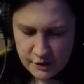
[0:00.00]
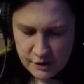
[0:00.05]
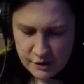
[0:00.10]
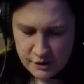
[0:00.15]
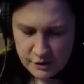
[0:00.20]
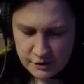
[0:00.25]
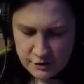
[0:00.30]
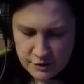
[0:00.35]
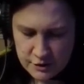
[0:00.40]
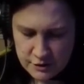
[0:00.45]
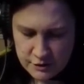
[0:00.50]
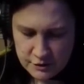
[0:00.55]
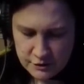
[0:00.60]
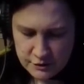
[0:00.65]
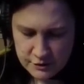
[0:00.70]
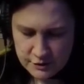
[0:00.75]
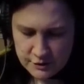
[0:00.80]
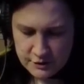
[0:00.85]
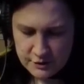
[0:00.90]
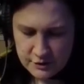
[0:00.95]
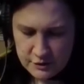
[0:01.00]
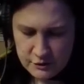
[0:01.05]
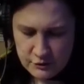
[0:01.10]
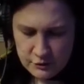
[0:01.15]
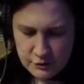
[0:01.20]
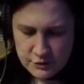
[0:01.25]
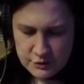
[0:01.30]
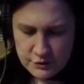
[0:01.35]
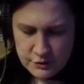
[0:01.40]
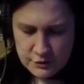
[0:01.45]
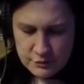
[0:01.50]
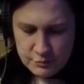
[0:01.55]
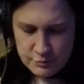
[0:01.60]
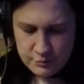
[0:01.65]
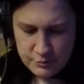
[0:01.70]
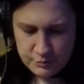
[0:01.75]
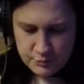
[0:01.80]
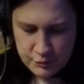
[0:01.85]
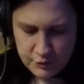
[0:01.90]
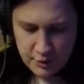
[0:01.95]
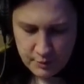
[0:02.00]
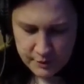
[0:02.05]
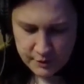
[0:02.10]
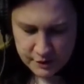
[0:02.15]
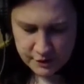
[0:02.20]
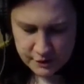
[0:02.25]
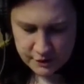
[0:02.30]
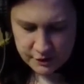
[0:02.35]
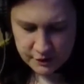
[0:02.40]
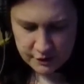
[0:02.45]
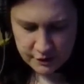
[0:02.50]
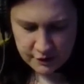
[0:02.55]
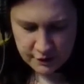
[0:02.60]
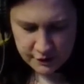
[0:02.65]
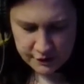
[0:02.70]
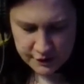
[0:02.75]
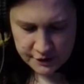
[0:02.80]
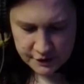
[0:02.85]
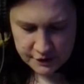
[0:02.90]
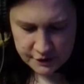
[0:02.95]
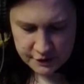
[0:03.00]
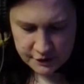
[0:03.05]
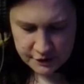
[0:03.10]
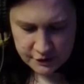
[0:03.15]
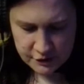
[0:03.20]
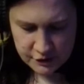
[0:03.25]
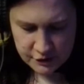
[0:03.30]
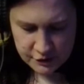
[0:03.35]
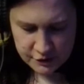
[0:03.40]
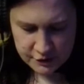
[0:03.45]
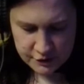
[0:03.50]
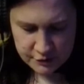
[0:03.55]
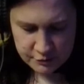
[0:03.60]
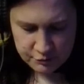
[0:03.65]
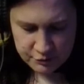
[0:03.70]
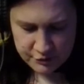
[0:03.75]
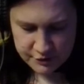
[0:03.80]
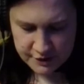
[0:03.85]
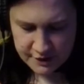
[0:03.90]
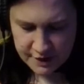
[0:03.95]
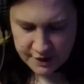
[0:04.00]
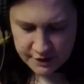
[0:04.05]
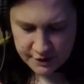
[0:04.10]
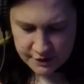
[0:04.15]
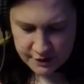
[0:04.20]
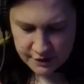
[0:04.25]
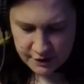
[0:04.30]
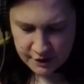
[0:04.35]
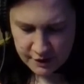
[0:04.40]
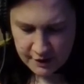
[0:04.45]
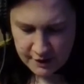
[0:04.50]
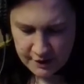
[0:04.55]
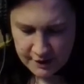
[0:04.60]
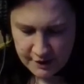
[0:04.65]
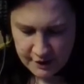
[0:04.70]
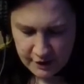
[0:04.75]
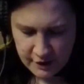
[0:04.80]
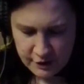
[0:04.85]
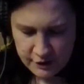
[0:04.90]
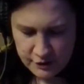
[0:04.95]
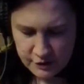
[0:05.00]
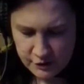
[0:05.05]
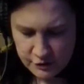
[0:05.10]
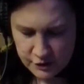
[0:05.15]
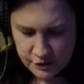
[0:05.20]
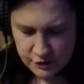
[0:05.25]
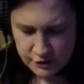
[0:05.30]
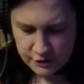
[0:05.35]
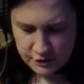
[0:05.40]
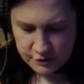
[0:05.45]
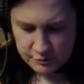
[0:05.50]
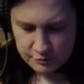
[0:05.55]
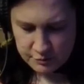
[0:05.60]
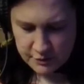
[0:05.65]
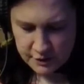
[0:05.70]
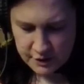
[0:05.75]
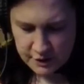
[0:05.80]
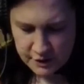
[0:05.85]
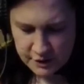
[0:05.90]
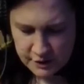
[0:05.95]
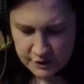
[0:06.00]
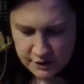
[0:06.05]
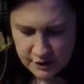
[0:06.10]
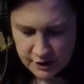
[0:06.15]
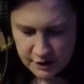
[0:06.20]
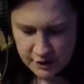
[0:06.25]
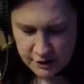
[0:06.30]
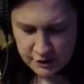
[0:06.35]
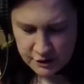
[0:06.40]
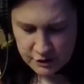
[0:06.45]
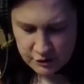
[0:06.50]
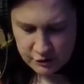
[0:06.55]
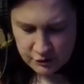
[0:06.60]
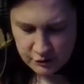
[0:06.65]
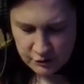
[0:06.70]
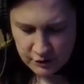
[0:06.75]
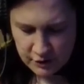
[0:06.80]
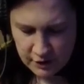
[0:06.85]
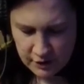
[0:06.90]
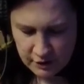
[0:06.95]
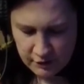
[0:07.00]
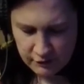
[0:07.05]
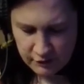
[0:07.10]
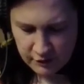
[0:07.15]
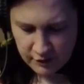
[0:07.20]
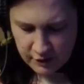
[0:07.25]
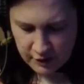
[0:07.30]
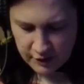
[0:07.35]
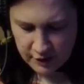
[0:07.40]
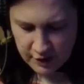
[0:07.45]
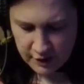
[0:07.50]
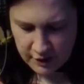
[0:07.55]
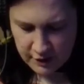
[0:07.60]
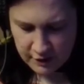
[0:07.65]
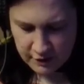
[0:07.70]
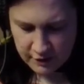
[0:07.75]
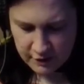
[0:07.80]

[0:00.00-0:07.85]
She should not ought to promised, cause it's just pretend. I know she doesn't mean it, and she'll leave again.